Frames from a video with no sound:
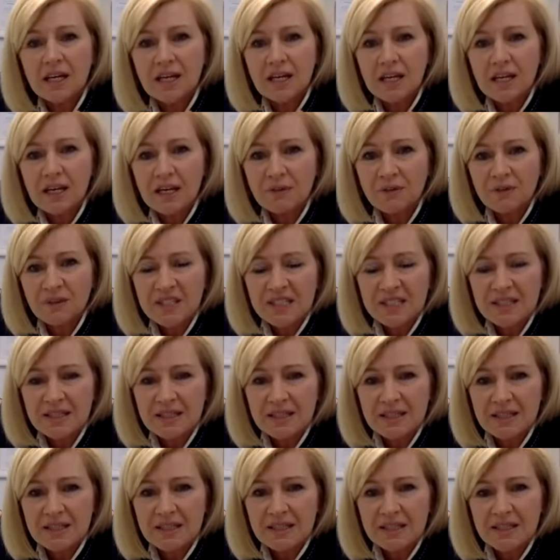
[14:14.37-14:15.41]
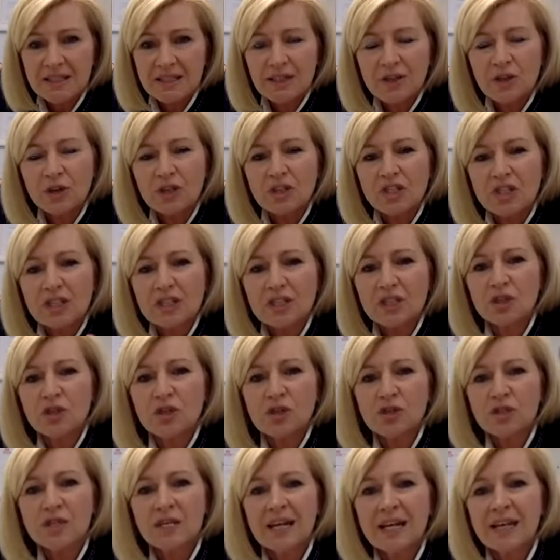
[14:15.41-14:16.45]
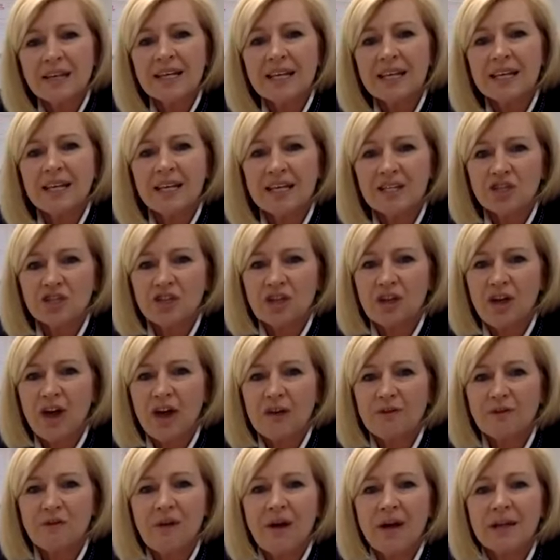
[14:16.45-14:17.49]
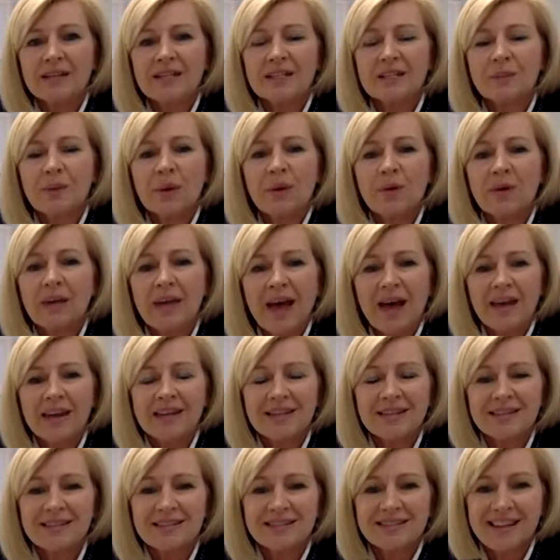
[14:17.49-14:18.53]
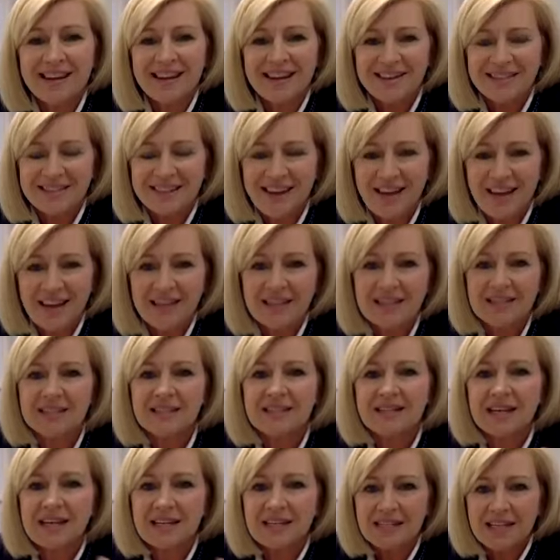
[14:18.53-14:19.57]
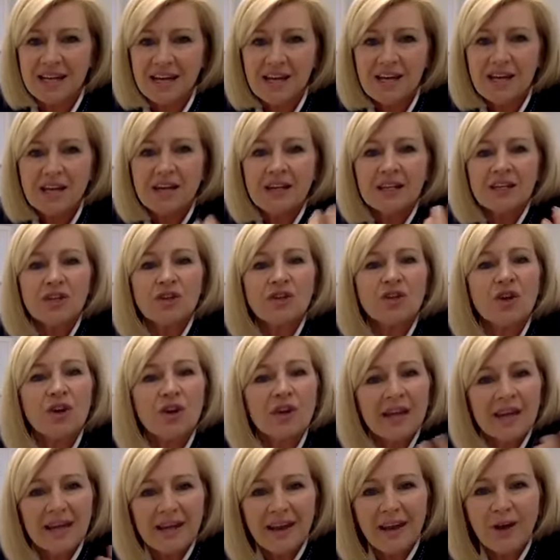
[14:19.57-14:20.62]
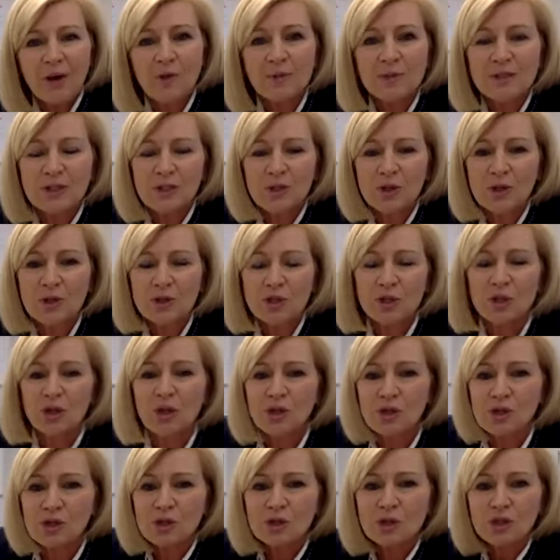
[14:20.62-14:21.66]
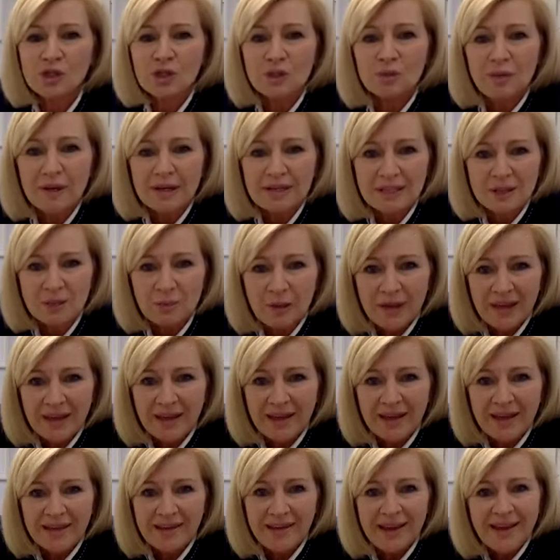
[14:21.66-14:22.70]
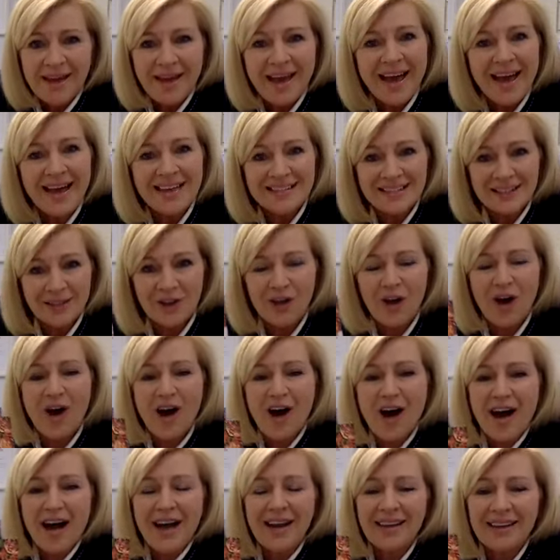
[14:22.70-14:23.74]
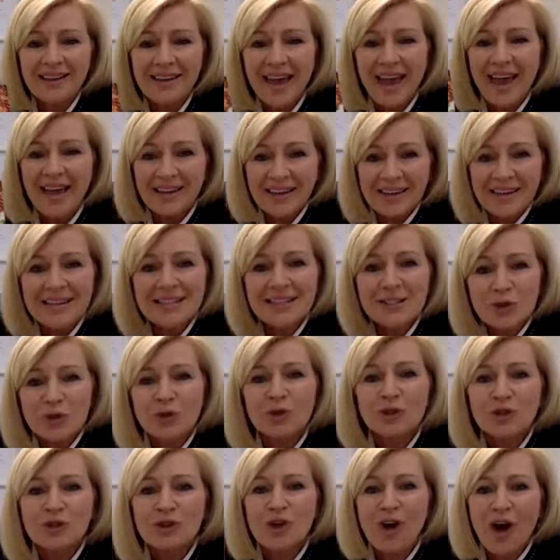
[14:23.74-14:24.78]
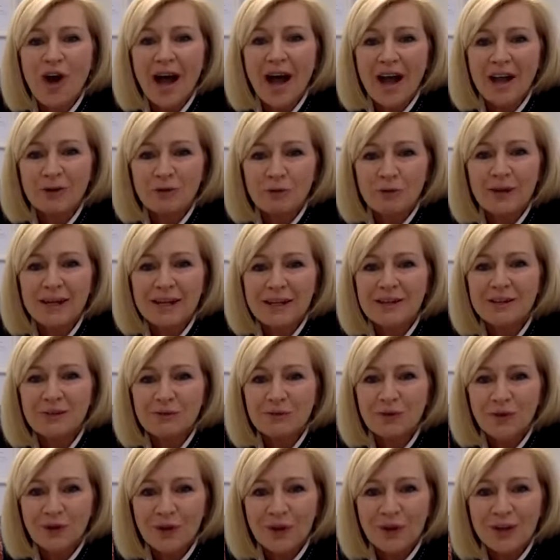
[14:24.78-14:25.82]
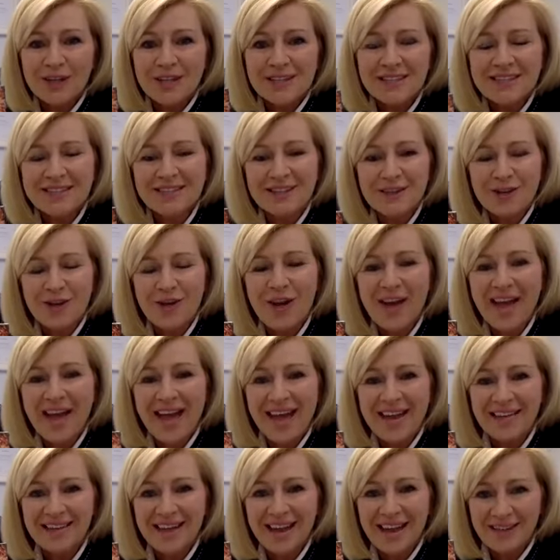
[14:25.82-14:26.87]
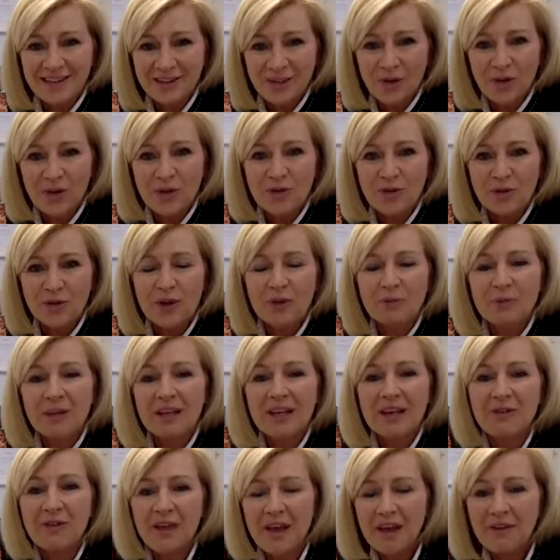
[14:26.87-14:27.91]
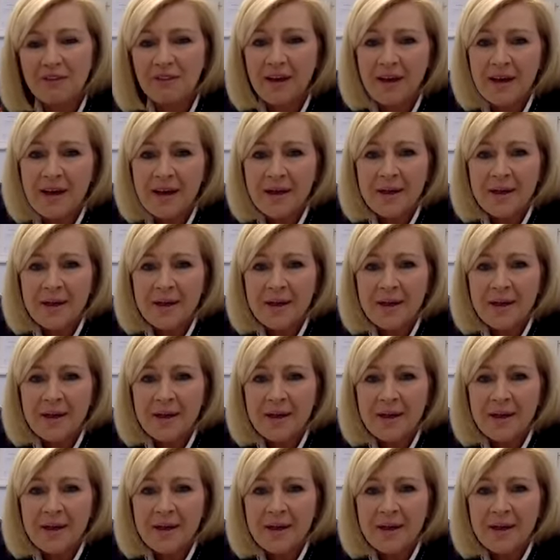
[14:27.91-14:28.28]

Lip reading: If it, you know, use in the kitchen, I find as well, gut instinct. Gut instinct, you know, it helps you too. Use your recipe as a guide, and it is a good guide. Read it first, you know, and go through it. But if ever